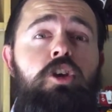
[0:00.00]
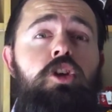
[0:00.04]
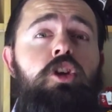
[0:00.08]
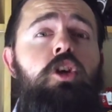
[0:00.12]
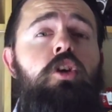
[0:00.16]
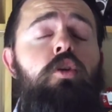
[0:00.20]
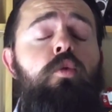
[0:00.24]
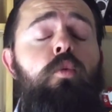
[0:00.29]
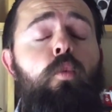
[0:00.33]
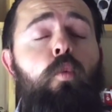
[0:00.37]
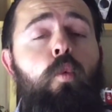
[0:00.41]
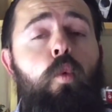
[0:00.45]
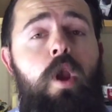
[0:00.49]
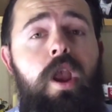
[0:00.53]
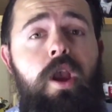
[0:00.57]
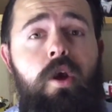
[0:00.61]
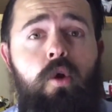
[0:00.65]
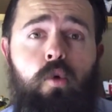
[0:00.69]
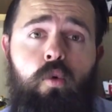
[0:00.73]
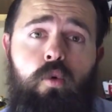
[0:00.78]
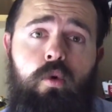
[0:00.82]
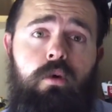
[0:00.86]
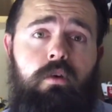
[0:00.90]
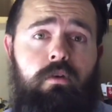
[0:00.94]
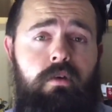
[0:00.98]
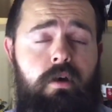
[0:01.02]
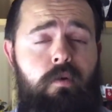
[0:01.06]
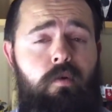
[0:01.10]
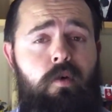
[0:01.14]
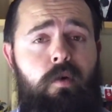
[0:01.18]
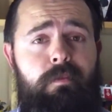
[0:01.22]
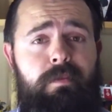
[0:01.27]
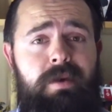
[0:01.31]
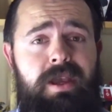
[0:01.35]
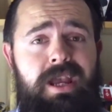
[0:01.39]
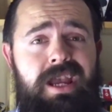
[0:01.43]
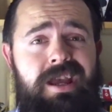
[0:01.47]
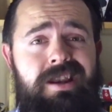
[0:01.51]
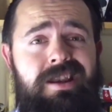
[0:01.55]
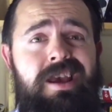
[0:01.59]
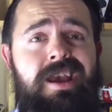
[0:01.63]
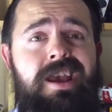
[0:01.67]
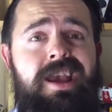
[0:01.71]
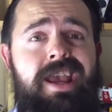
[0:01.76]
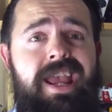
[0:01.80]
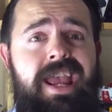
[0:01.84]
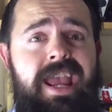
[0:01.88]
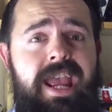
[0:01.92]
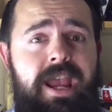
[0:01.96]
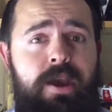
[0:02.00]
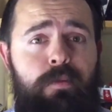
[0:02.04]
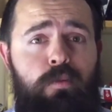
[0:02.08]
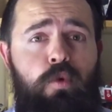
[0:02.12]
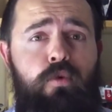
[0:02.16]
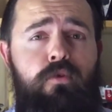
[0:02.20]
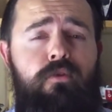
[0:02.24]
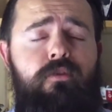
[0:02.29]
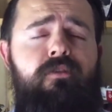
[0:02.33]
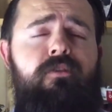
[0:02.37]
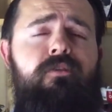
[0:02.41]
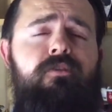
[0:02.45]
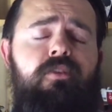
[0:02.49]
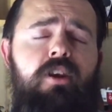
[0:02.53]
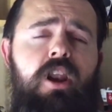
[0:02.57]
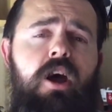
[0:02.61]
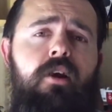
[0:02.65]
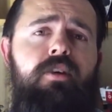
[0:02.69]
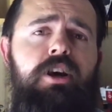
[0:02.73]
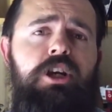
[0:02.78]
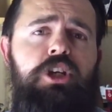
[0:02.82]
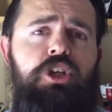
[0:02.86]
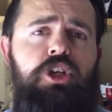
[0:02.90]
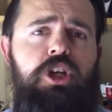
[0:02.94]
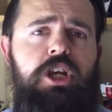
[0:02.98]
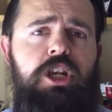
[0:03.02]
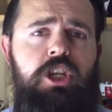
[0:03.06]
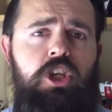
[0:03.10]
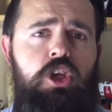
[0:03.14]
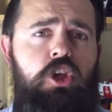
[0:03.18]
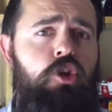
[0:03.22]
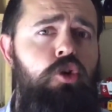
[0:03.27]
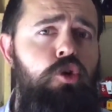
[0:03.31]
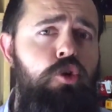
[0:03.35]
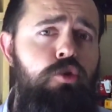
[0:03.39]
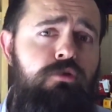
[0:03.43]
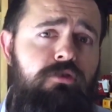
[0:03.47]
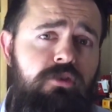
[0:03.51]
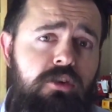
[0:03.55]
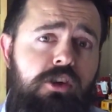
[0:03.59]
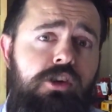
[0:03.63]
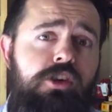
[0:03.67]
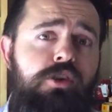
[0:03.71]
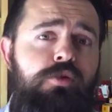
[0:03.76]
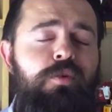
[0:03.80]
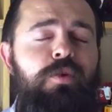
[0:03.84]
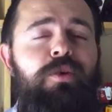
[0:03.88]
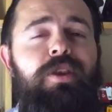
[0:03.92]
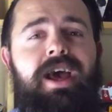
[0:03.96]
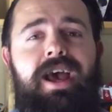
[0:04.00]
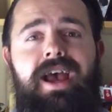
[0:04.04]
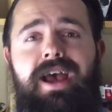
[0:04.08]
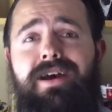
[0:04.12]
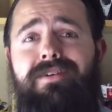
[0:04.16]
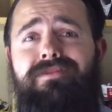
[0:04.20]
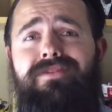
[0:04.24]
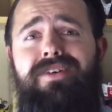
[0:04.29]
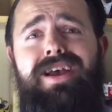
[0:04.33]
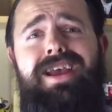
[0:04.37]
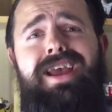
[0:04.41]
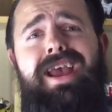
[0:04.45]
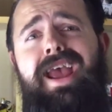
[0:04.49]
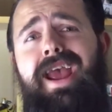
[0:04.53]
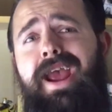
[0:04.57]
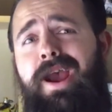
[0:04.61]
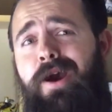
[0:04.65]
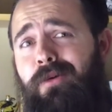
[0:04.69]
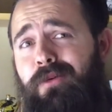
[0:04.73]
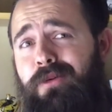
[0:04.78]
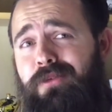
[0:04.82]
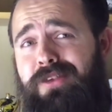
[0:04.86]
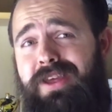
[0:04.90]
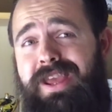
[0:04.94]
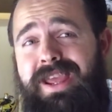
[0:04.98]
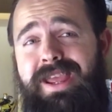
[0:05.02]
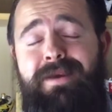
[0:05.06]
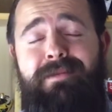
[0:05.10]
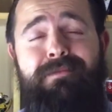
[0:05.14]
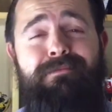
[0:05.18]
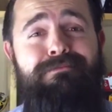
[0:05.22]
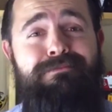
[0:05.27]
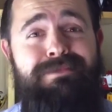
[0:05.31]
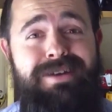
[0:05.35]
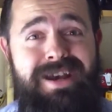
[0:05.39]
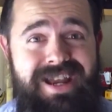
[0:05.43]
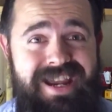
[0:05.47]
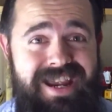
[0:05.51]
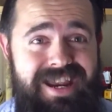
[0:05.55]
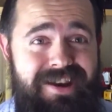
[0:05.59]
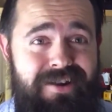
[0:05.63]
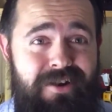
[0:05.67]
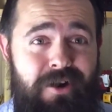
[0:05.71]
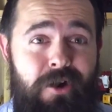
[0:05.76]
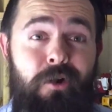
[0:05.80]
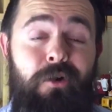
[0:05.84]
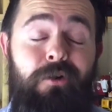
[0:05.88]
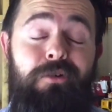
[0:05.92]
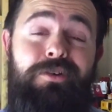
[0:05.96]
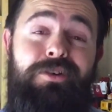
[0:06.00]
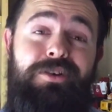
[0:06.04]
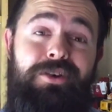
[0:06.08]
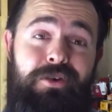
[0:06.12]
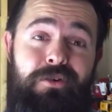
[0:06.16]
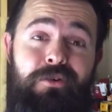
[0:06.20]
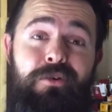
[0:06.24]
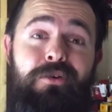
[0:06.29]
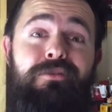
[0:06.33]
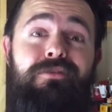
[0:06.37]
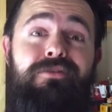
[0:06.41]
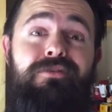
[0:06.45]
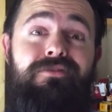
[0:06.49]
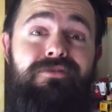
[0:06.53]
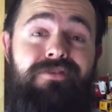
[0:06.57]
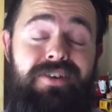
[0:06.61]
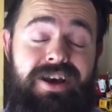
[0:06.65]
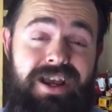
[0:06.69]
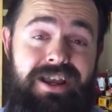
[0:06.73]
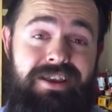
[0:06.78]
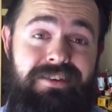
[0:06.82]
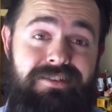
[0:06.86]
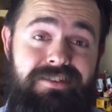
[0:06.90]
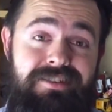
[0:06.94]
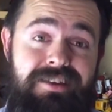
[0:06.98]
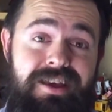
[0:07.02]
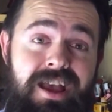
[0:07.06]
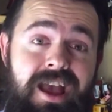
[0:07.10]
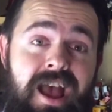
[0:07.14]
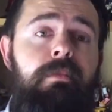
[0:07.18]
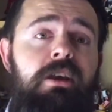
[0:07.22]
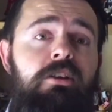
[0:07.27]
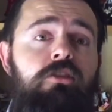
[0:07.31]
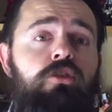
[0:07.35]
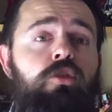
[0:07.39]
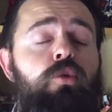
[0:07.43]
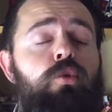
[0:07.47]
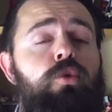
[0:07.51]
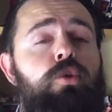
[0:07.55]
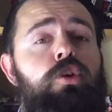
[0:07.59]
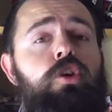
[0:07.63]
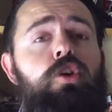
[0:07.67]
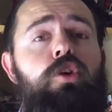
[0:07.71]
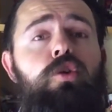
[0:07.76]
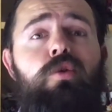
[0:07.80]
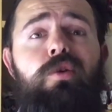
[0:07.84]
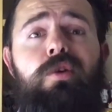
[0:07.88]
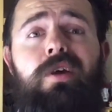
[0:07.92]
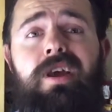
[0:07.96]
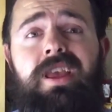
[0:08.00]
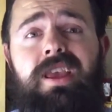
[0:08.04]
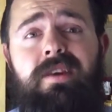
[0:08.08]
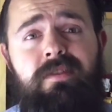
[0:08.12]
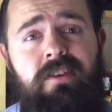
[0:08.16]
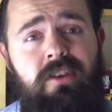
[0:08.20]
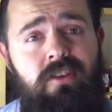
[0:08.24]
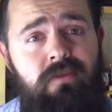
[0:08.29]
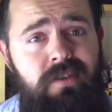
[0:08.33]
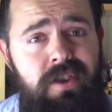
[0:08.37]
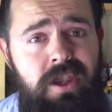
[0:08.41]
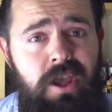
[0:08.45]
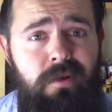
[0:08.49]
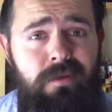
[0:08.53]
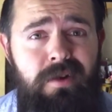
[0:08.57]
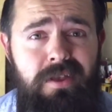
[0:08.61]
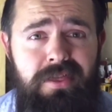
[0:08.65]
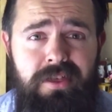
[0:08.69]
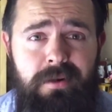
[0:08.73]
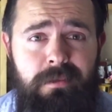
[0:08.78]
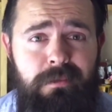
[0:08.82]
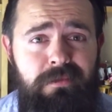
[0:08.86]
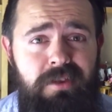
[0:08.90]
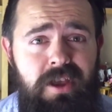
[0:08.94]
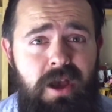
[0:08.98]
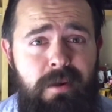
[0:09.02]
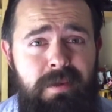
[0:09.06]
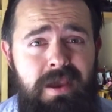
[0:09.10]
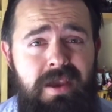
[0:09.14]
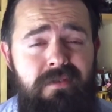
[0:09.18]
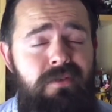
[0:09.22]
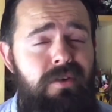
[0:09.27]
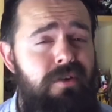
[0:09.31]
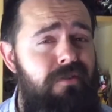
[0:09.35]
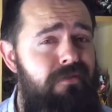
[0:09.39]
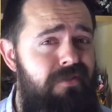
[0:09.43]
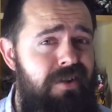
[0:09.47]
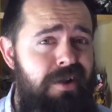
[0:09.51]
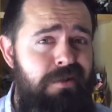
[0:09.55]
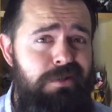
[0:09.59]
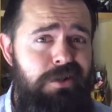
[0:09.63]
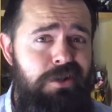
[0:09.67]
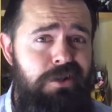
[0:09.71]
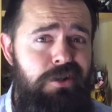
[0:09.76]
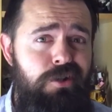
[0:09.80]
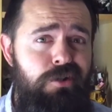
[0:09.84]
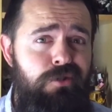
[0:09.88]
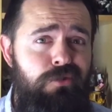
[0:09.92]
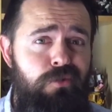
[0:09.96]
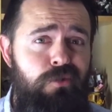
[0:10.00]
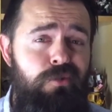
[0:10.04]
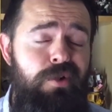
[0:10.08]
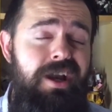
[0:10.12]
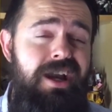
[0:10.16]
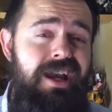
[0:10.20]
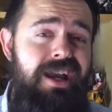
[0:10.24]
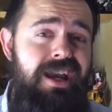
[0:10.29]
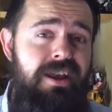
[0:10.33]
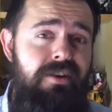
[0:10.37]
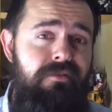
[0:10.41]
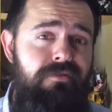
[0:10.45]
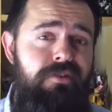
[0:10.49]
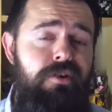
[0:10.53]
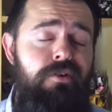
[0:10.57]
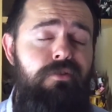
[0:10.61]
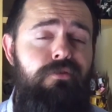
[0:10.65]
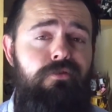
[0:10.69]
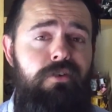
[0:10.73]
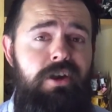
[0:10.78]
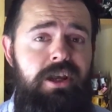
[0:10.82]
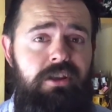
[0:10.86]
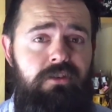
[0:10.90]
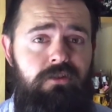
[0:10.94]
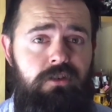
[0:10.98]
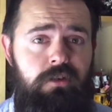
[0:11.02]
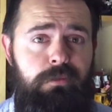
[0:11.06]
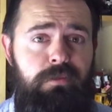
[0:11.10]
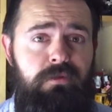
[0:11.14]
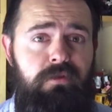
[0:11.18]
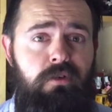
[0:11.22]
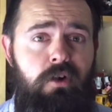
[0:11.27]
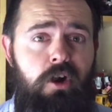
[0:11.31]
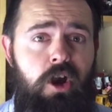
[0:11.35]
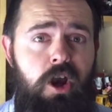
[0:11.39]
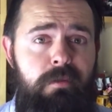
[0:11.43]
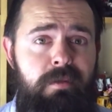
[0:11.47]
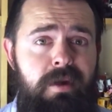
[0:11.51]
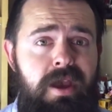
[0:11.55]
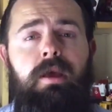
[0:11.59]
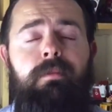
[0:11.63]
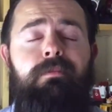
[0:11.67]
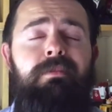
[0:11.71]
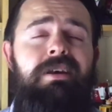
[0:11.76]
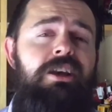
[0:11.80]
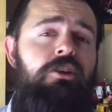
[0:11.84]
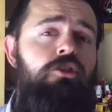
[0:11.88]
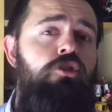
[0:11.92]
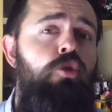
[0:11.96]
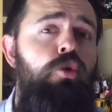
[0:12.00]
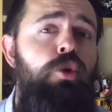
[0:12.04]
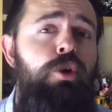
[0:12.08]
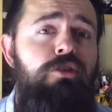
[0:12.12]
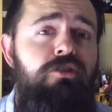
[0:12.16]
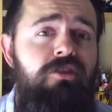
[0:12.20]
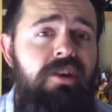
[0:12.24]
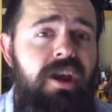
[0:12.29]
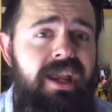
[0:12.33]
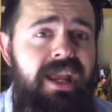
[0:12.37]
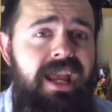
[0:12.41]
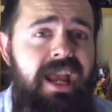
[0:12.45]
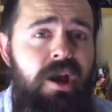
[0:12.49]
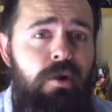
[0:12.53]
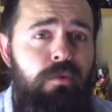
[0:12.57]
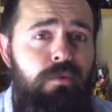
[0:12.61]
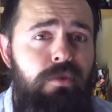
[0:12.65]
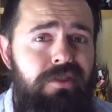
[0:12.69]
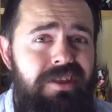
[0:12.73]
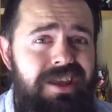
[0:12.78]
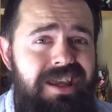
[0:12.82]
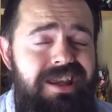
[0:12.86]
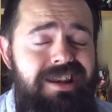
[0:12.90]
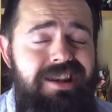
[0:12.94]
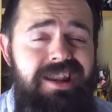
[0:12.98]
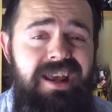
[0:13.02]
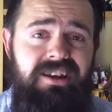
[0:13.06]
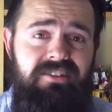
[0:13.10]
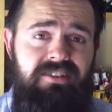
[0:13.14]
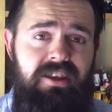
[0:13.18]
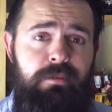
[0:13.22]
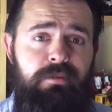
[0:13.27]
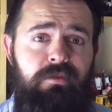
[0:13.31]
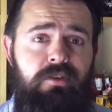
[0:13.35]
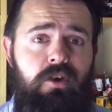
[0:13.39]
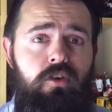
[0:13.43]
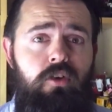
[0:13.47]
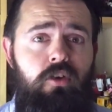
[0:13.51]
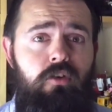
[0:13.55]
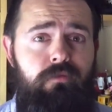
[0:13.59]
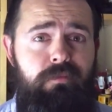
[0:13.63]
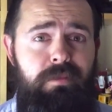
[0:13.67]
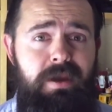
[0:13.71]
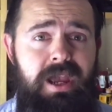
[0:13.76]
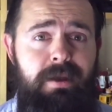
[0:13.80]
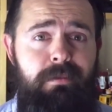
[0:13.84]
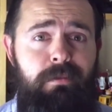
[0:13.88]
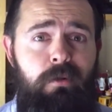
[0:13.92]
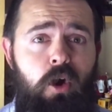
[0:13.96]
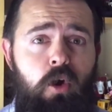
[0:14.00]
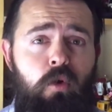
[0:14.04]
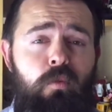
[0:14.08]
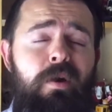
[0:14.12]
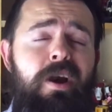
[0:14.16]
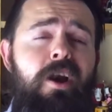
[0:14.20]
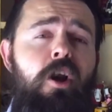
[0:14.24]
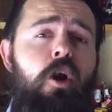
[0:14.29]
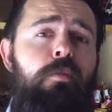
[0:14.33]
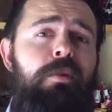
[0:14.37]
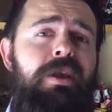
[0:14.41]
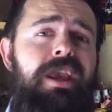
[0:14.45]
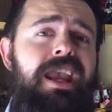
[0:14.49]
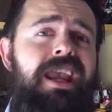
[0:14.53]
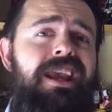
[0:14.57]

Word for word: you will grow a beard, it will flourish, and you too will have a healthy mane on your face. Make sure you give this video a thumbs up if you found it useful, and feel free to subscribe, and make sure you check out the next episode of Beard Blog, where I'll be